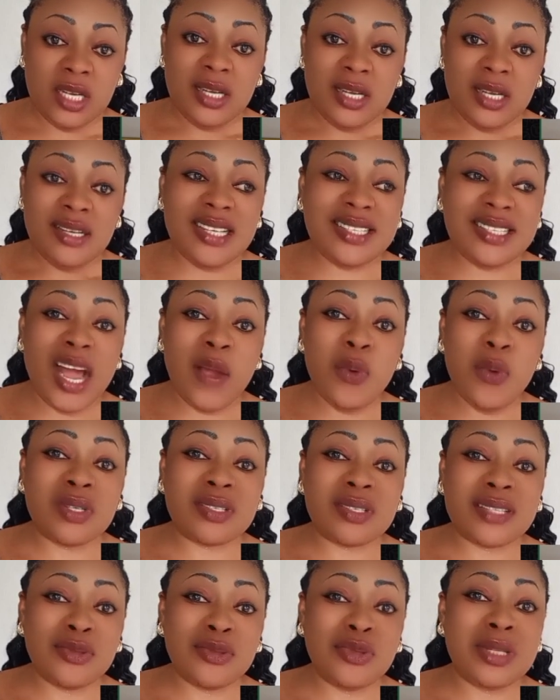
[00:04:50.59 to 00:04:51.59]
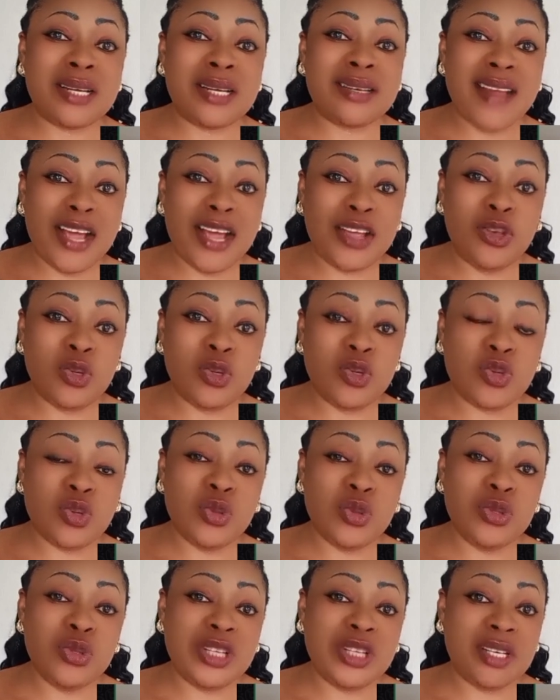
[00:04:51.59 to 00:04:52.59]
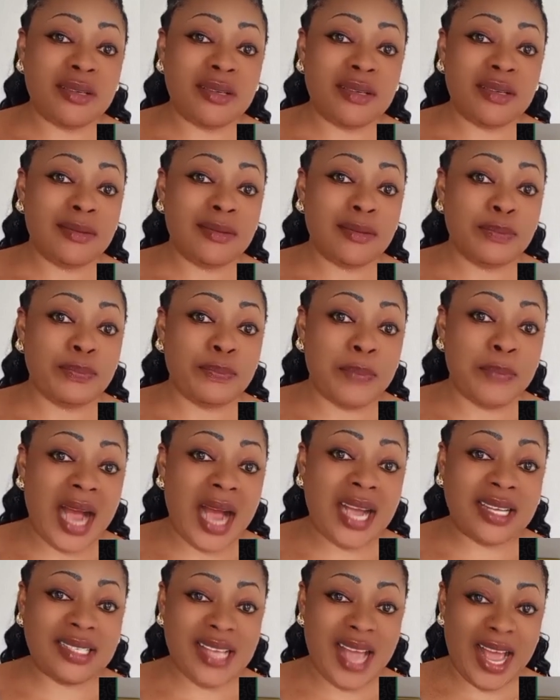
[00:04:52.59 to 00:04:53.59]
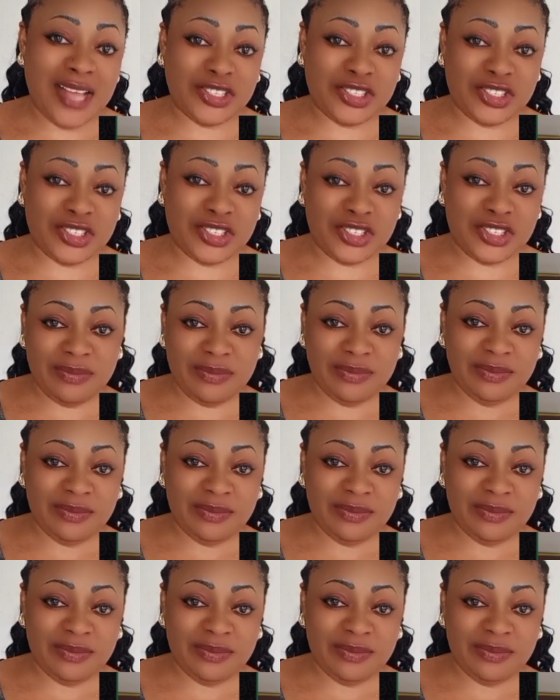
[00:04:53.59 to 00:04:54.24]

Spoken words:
This guy will start to then knock you through the back nyash.